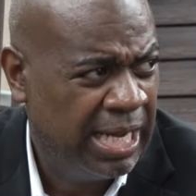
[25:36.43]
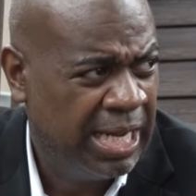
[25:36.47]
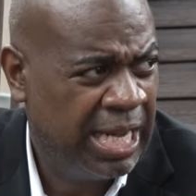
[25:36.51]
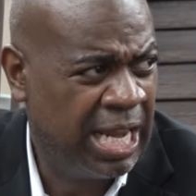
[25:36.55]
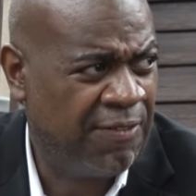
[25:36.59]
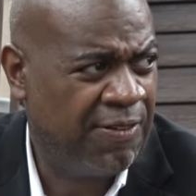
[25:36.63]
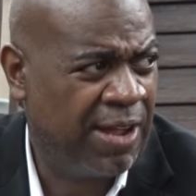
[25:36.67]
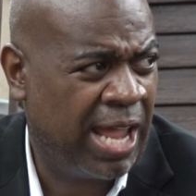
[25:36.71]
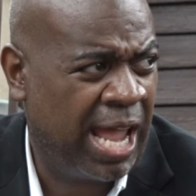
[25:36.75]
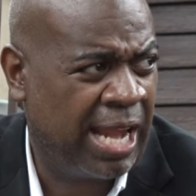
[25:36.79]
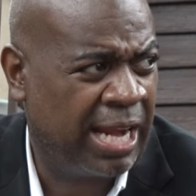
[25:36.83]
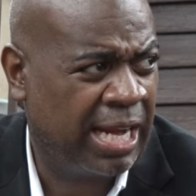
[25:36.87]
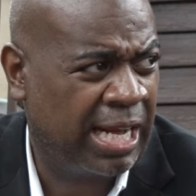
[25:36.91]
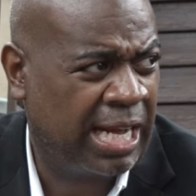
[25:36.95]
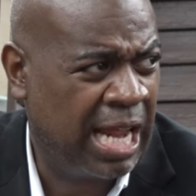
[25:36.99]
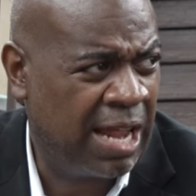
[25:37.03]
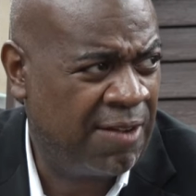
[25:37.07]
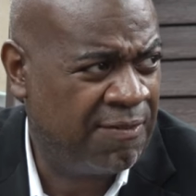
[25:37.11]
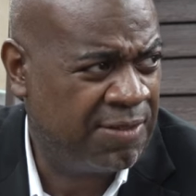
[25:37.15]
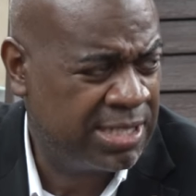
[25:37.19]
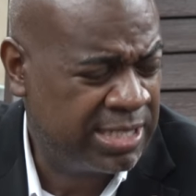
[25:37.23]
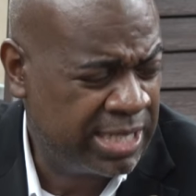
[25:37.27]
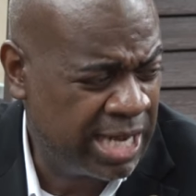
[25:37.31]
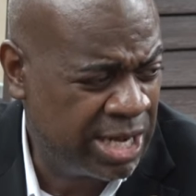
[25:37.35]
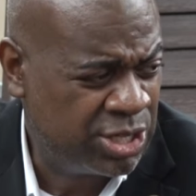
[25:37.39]
Never had a
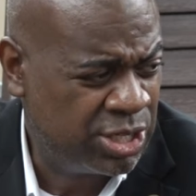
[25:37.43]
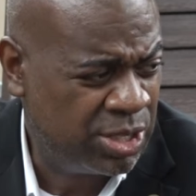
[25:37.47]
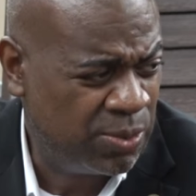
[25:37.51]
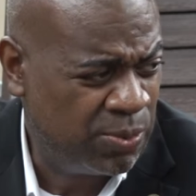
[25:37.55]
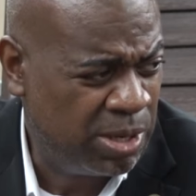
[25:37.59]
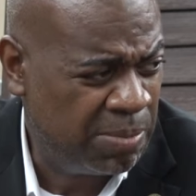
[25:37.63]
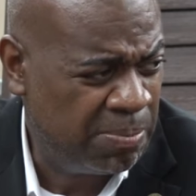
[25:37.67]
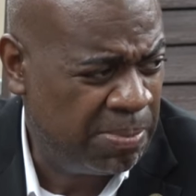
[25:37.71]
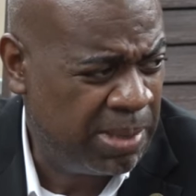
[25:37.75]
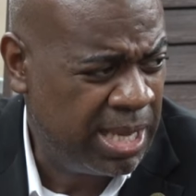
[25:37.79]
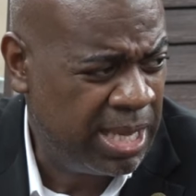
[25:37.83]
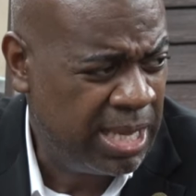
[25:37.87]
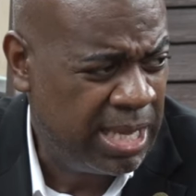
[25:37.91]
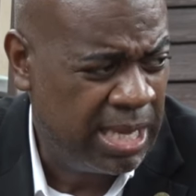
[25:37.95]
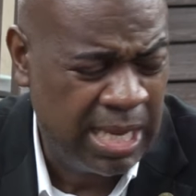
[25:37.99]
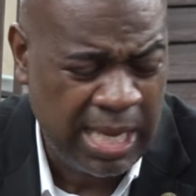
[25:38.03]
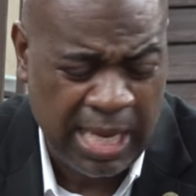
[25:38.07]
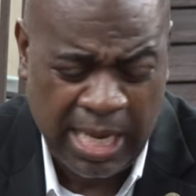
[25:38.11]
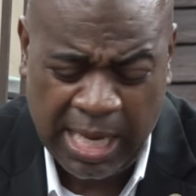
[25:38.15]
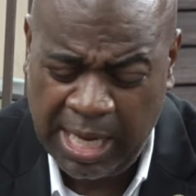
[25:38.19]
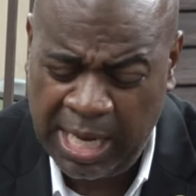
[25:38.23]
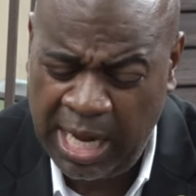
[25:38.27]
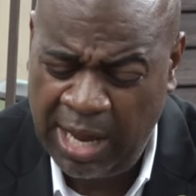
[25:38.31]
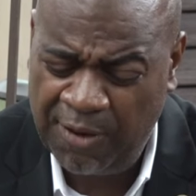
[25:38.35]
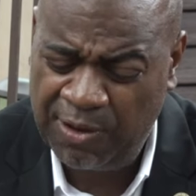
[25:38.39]
conversation with me.
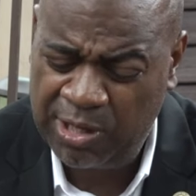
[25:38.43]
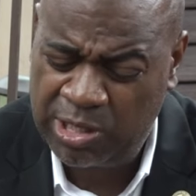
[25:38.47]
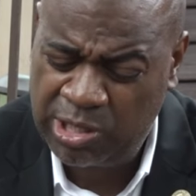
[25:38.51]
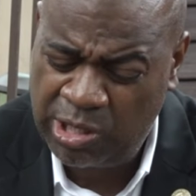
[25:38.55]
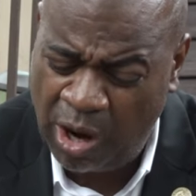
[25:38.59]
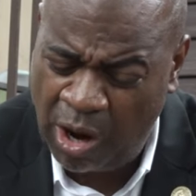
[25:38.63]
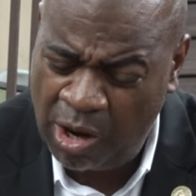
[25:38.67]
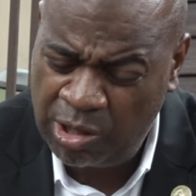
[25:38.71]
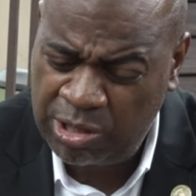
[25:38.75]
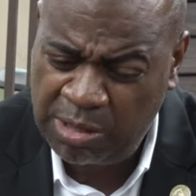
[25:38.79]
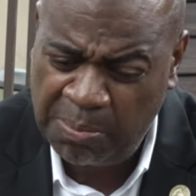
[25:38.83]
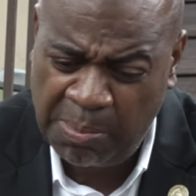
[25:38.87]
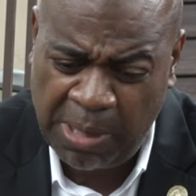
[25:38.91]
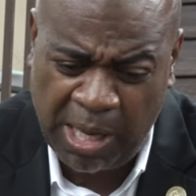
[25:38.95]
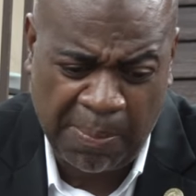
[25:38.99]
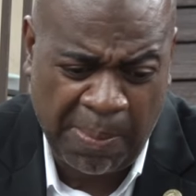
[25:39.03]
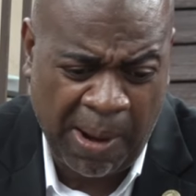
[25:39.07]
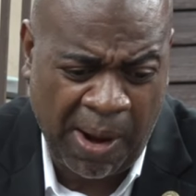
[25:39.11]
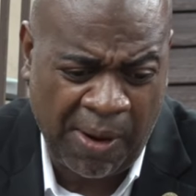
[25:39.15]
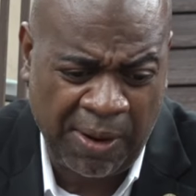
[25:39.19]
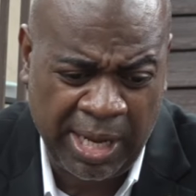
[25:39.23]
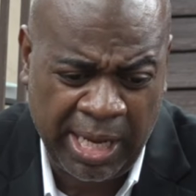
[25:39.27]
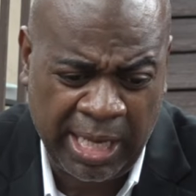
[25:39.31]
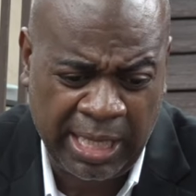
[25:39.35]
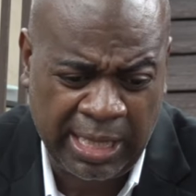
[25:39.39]
Never talked to me
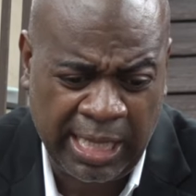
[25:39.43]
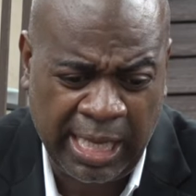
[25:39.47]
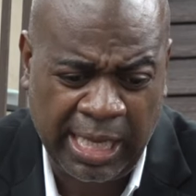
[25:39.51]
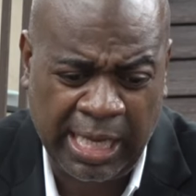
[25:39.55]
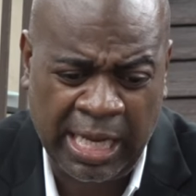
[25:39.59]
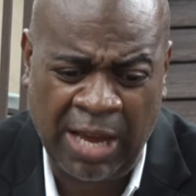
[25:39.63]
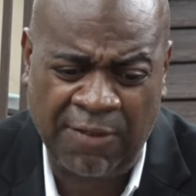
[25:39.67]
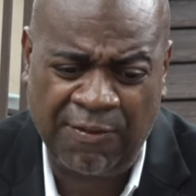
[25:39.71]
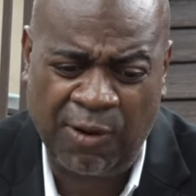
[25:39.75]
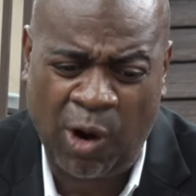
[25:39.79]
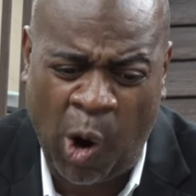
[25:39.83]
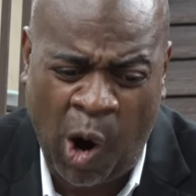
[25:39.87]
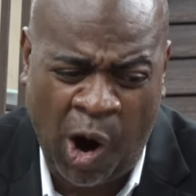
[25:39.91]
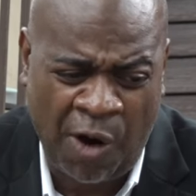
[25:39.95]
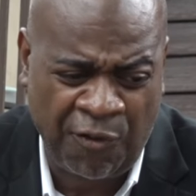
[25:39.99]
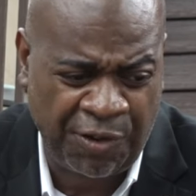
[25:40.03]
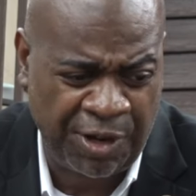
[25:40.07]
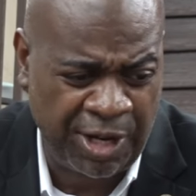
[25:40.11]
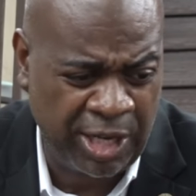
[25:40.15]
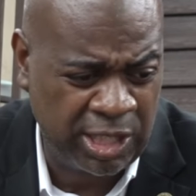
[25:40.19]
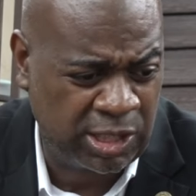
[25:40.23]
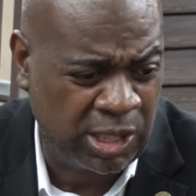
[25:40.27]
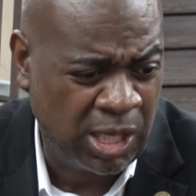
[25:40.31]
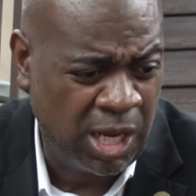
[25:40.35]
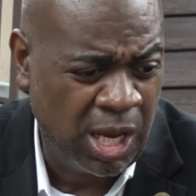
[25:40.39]
about anything. Never
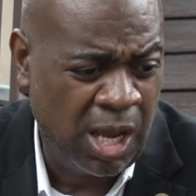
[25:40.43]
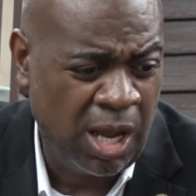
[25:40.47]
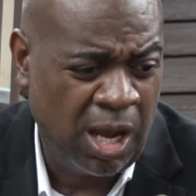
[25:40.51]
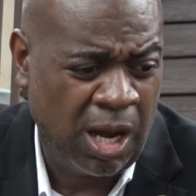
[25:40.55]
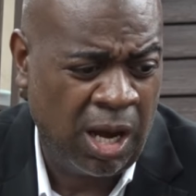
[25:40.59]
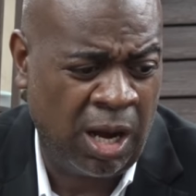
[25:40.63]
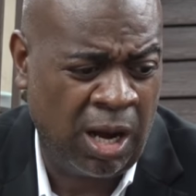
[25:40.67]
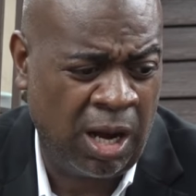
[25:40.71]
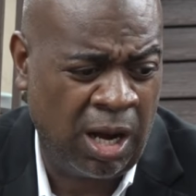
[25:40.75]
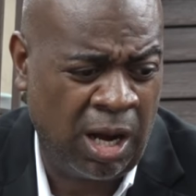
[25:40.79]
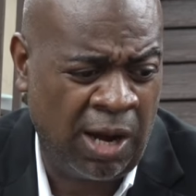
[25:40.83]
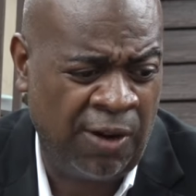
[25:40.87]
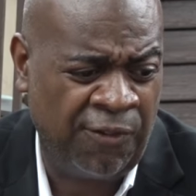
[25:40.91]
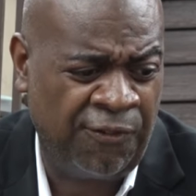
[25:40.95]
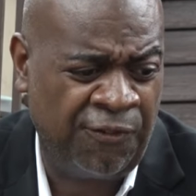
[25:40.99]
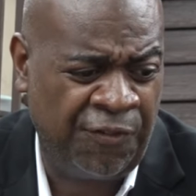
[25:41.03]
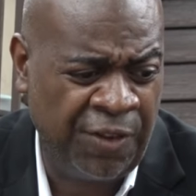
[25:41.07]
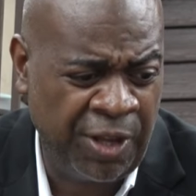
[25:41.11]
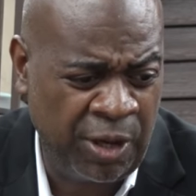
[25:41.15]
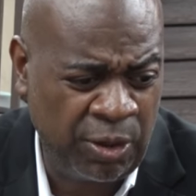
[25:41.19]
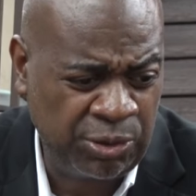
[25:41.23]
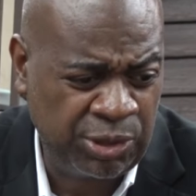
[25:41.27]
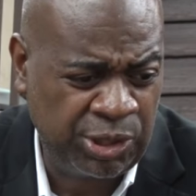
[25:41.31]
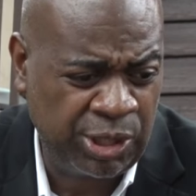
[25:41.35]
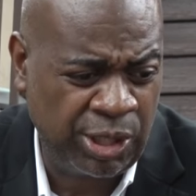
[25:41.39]
offered us uh, a
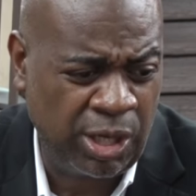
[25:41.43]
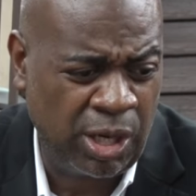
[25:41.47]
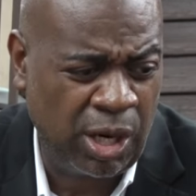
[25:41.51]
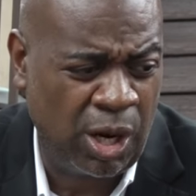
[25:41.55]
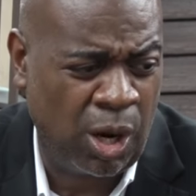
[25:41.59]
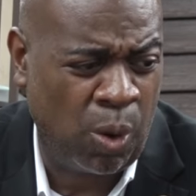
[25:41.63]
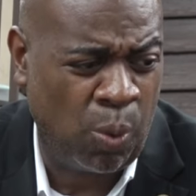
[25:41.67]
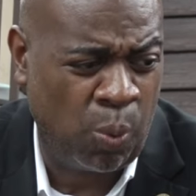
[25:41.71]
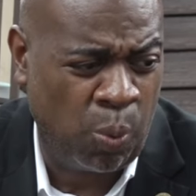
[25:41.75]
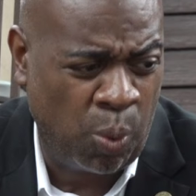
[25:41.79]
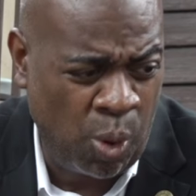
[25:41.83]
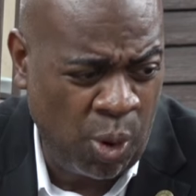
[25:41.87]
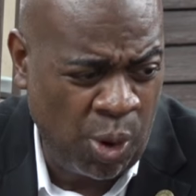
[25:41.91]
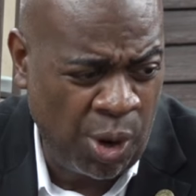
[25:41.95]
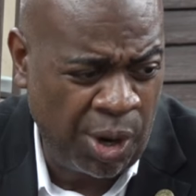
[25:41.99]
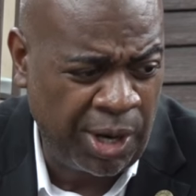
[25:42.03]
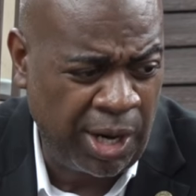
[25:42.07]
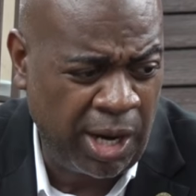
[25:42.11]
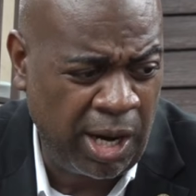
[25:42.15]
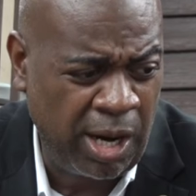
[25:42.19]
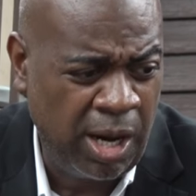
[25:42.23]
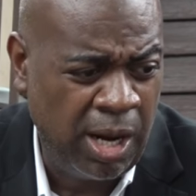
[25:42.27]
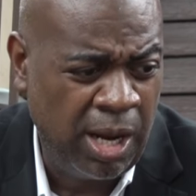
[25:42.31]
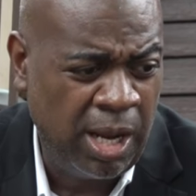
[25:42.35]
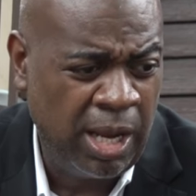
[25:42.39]
filter, a
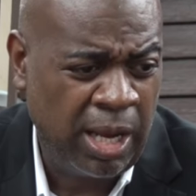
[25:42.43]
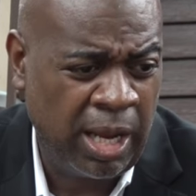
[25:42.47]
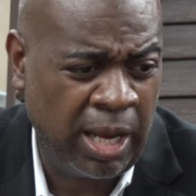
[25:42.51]
water.